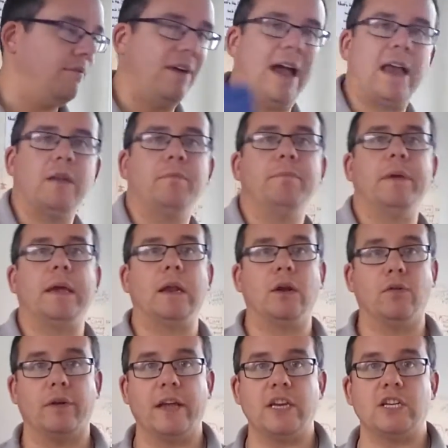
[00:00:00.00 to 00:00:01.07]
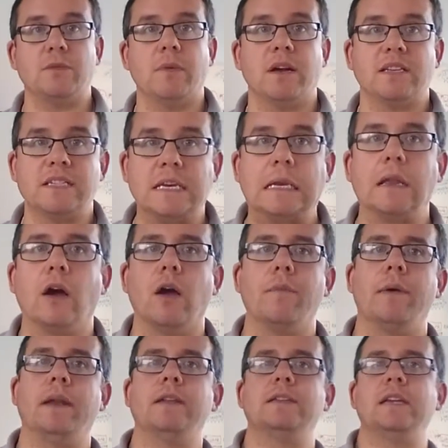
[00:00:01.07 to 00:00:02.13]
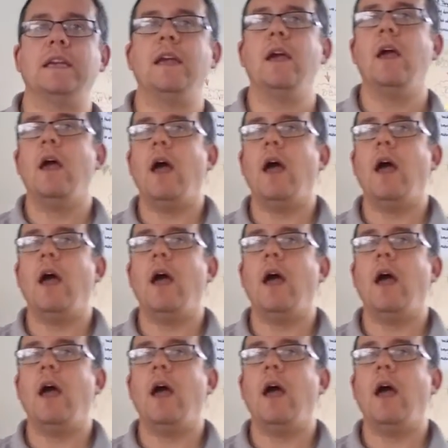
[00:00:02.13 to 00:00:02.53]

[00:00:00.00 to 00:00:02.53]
VAT bill or an HMRC liability.